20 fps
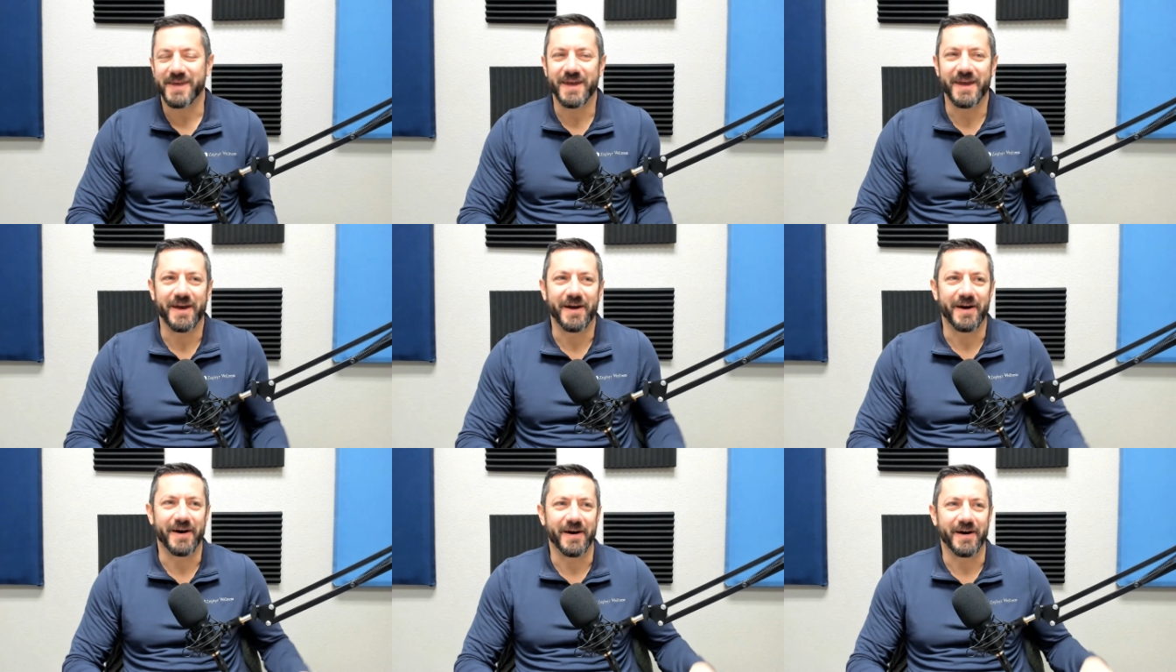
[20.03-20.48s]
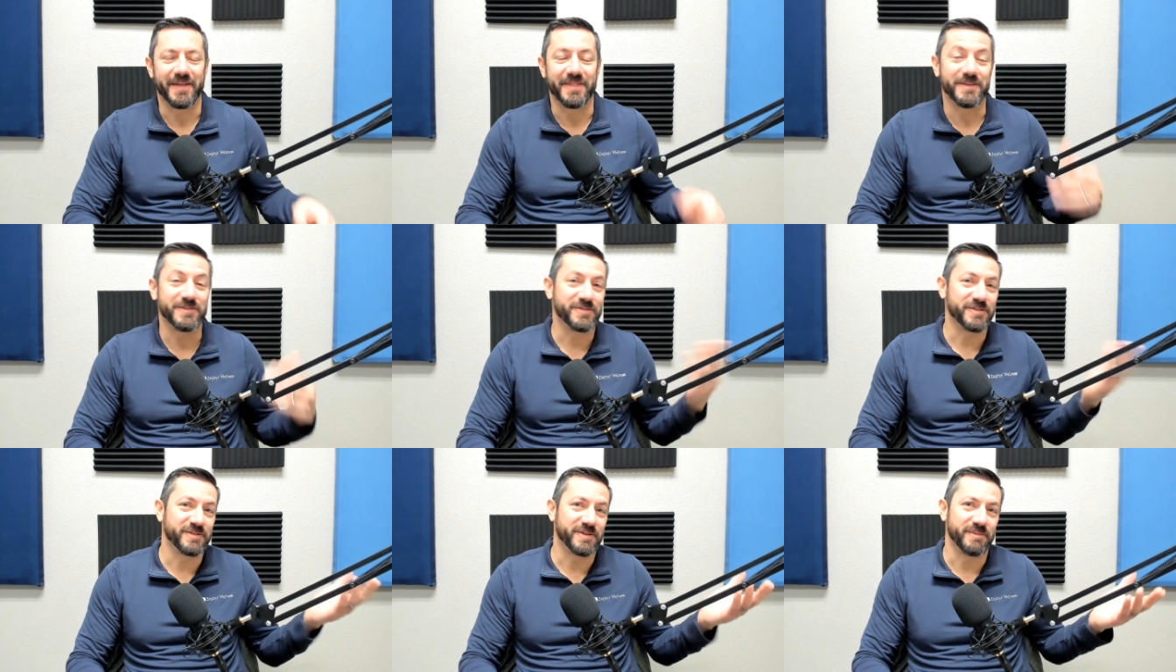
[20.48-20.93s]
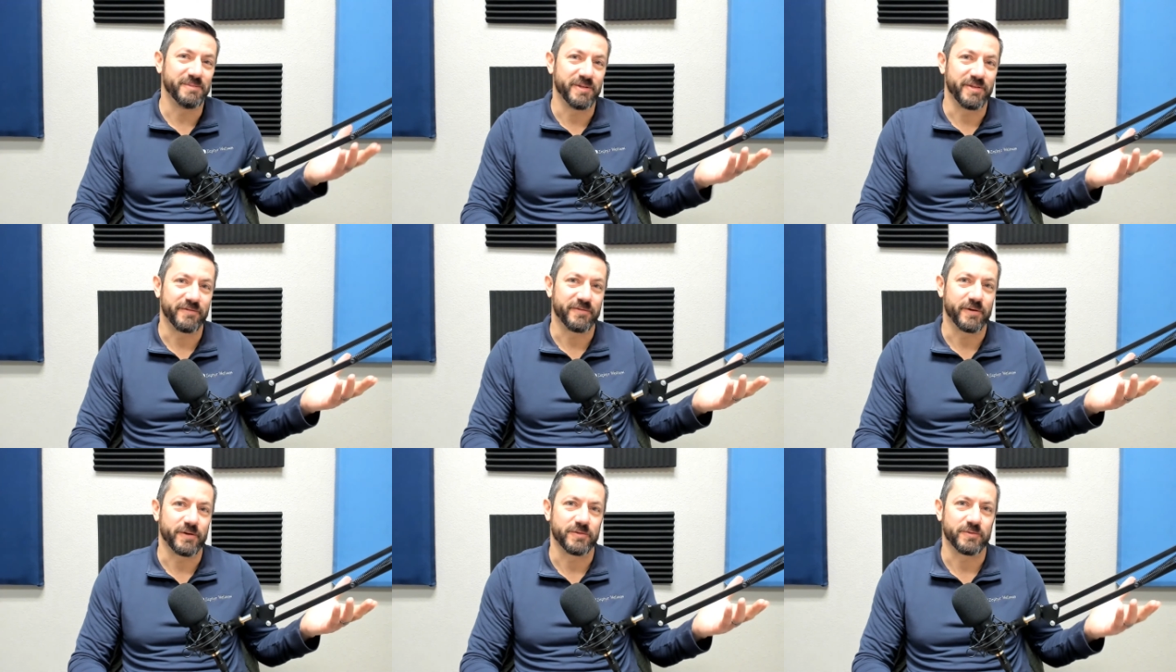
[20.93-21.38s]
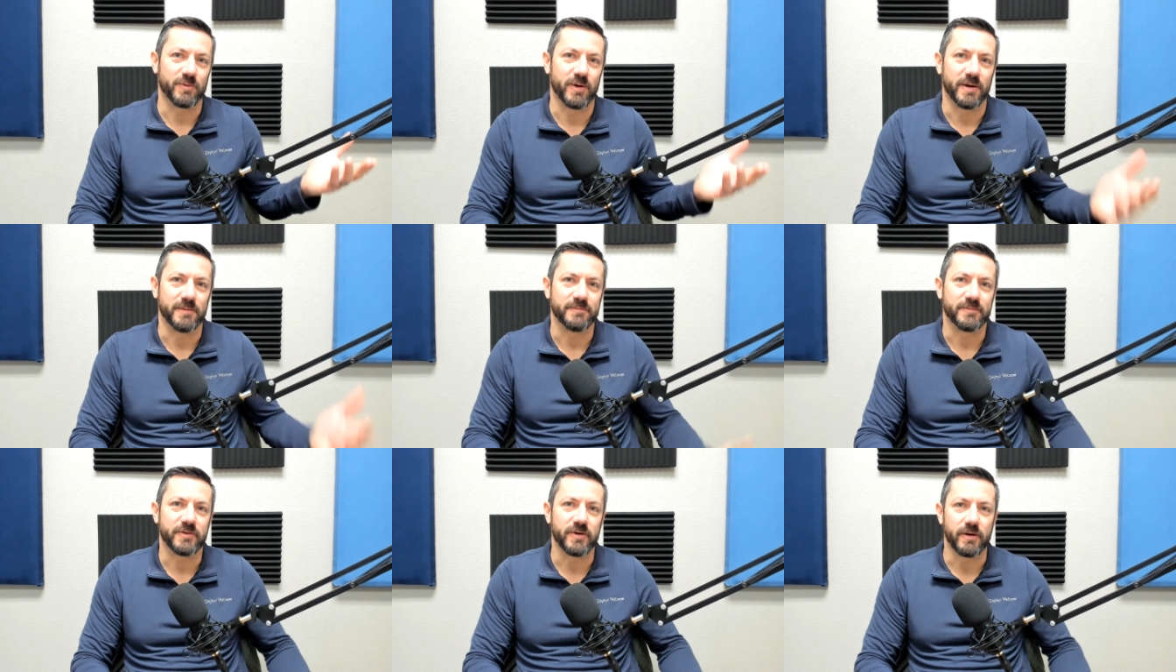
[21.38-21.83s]
Uh, this is going to be the first one.
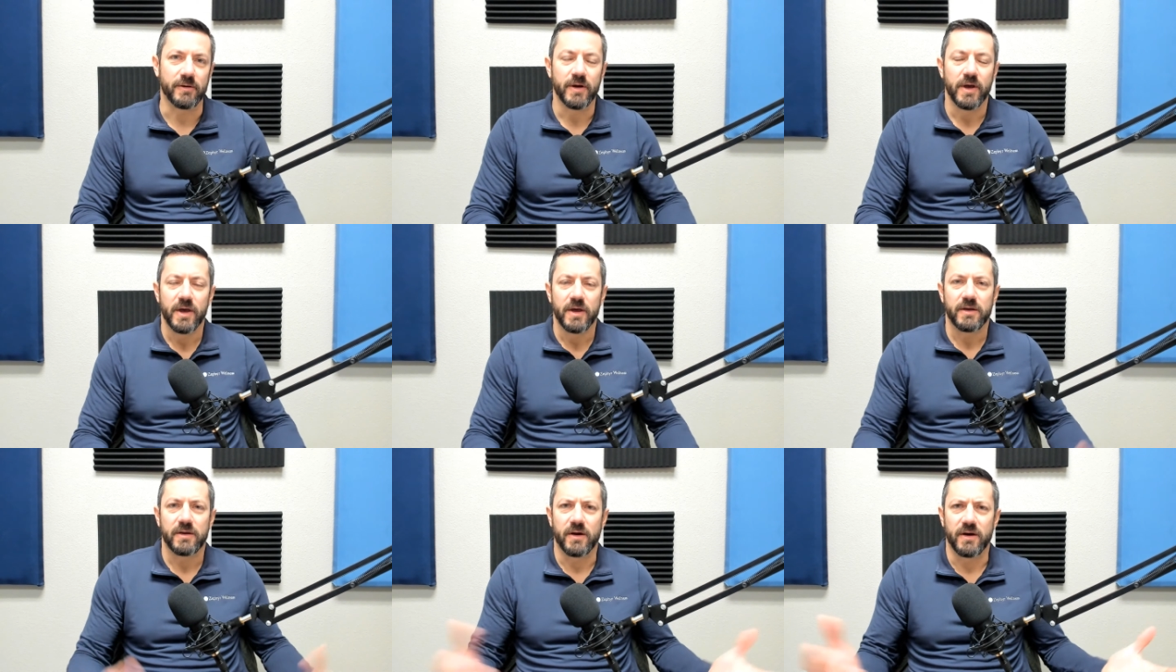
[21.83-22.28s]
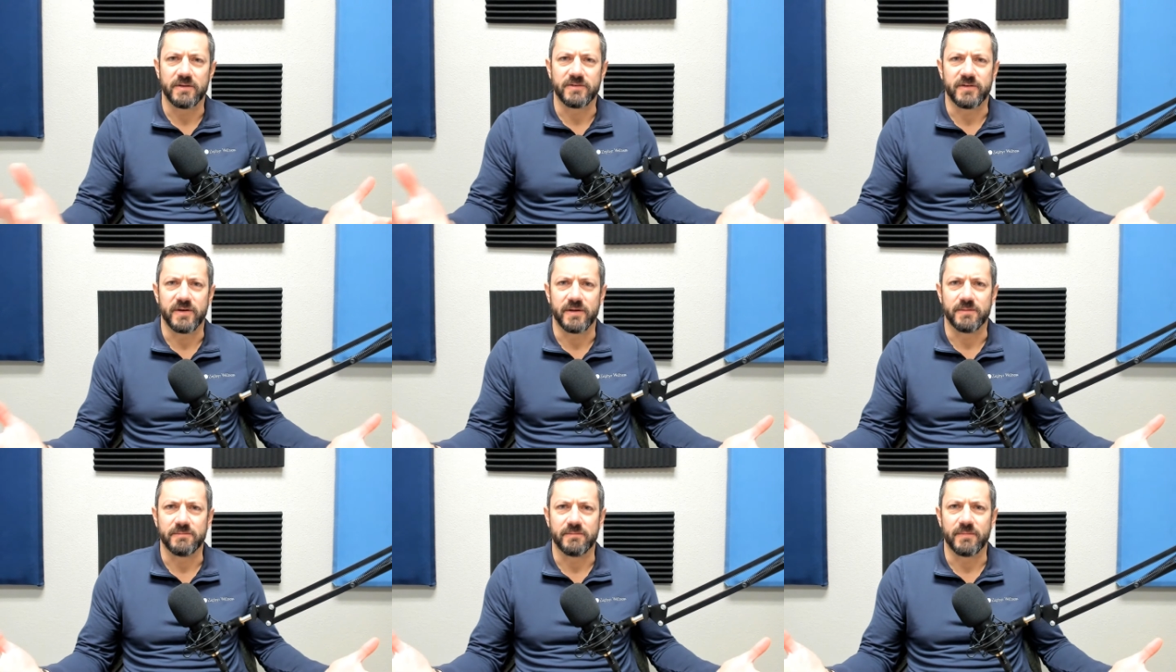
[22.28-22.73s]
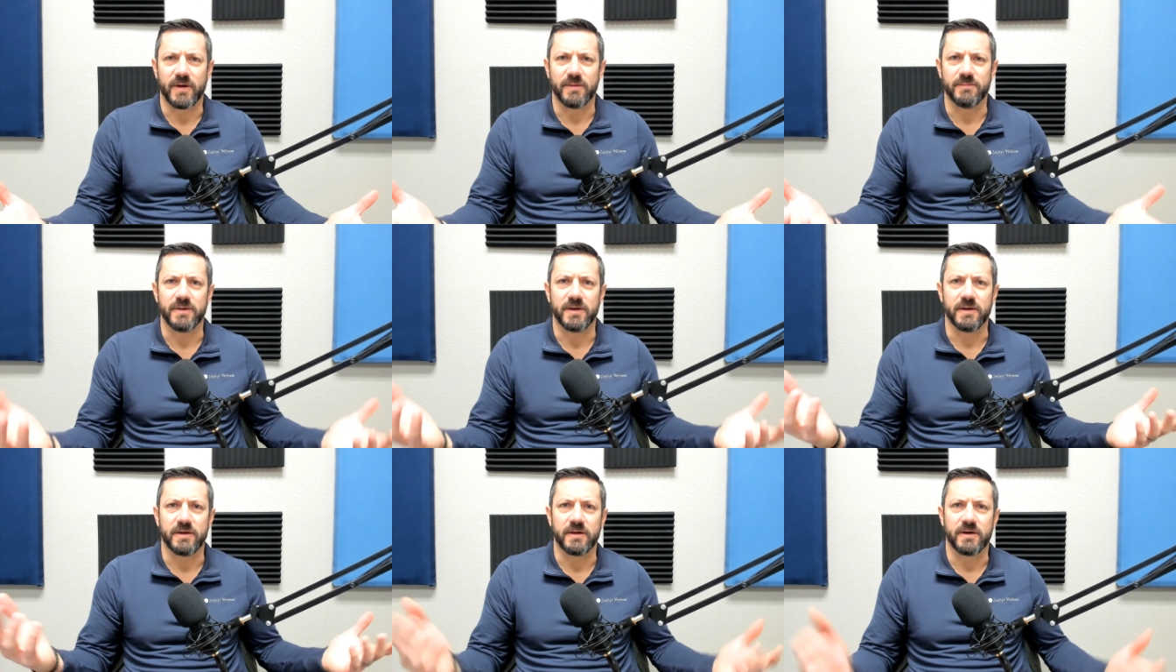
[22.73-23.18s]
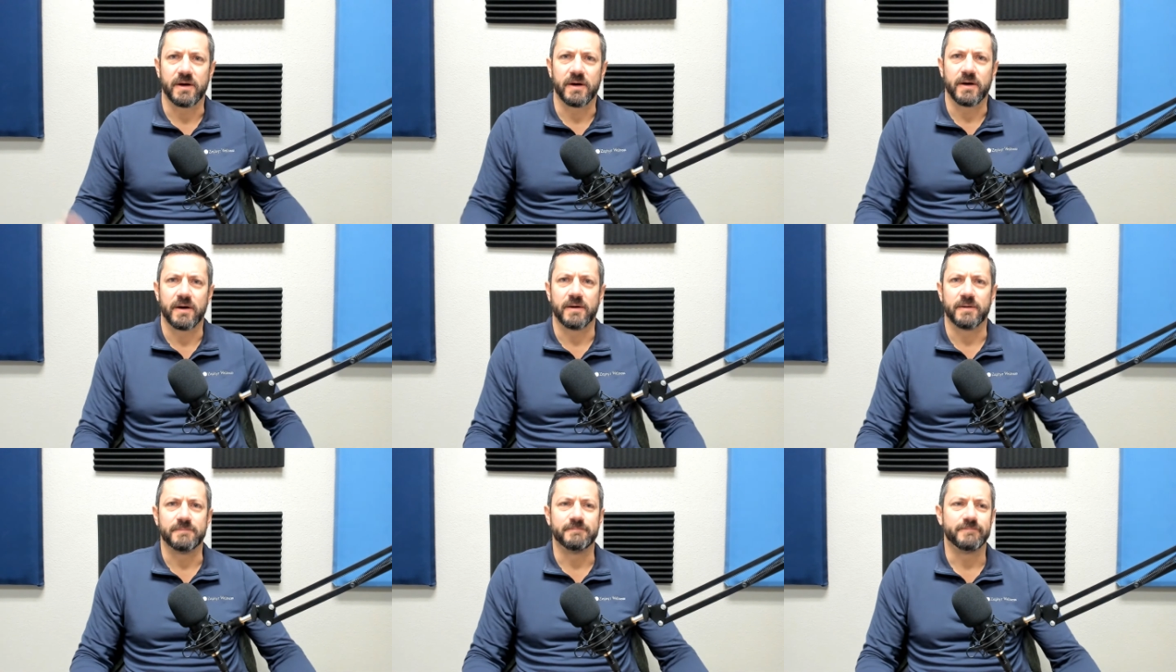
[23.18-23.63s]
So content might be uh,